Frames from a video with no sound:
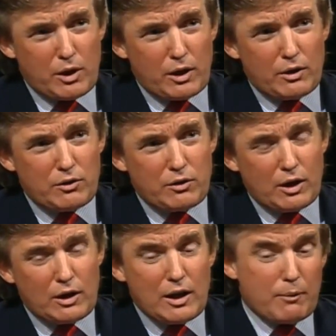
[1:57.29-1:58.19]
I
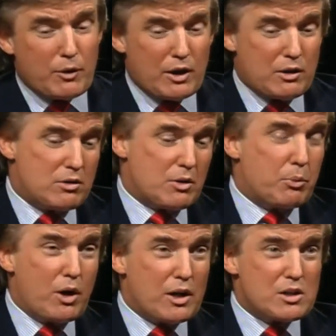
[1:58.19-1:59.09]
understand, and I'm not
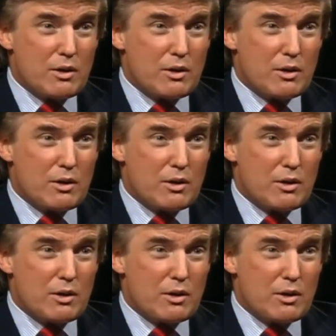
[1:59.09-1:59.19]
surprised.